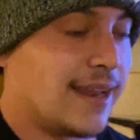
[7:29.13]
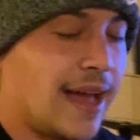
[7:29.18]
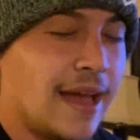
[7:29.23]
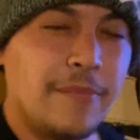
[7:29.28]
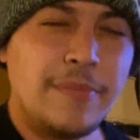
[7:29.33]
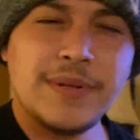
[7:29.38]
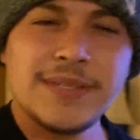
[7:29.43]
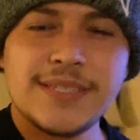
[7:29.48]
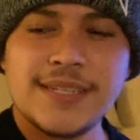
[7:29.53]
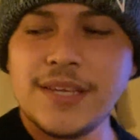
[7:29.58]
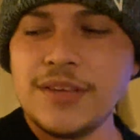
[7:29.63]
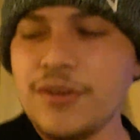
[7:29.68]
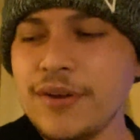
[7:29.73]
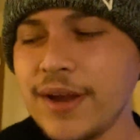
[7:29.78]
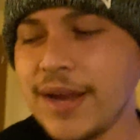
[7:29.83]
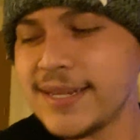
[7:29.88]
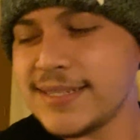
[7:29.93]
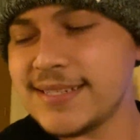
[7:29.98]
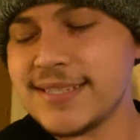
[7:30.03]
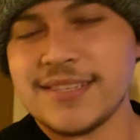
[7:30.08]
I've been seeing you
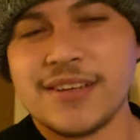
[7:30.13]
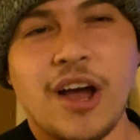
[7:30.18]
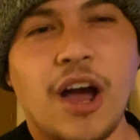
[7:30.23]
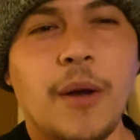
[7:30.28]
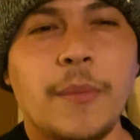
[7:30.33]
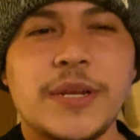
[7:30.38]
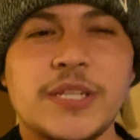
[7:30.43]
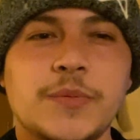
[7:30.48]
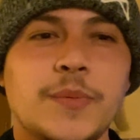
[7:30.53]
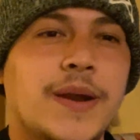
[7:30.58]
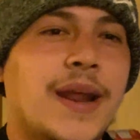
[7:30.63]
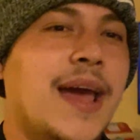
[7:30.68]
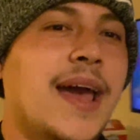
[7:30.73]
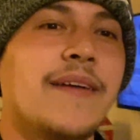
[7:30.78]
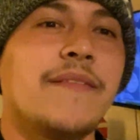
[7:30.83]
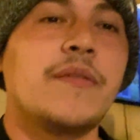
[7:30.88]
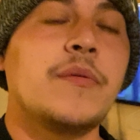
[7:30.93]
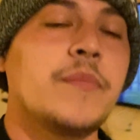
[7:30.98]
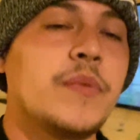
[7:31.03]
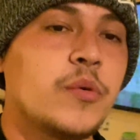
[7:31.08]
guys' comments, but I
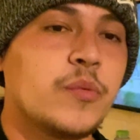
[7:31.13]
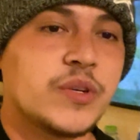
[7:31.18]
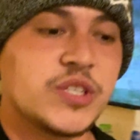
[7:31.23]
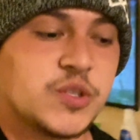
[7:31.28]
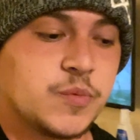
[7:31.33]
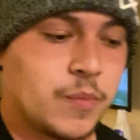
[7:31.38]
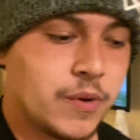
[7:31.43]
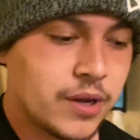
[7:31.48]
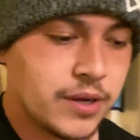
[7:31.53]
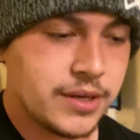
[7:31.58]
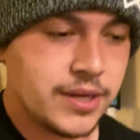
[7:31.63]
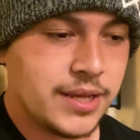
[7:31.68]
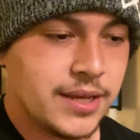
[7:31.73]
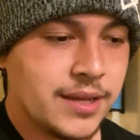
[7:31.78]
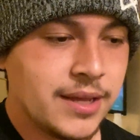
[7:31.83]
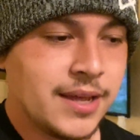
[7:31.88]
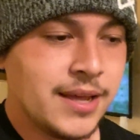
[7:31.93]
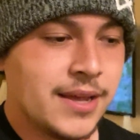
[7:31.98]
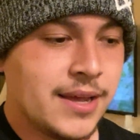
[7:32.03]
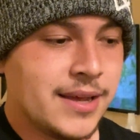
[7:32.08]
haven't been
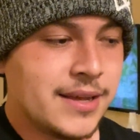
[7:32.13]
responding,